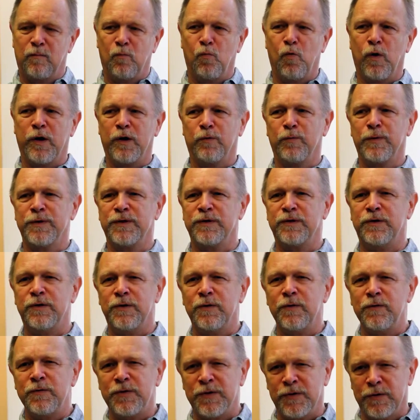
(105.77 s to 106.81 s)
what it was
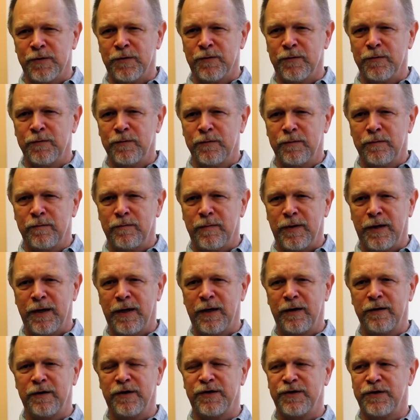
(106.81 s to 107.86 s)
due to,
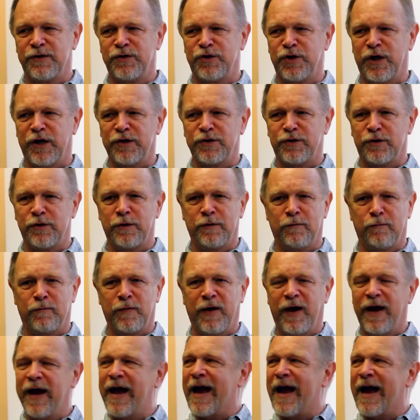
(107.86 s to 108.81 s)
and a suggestion of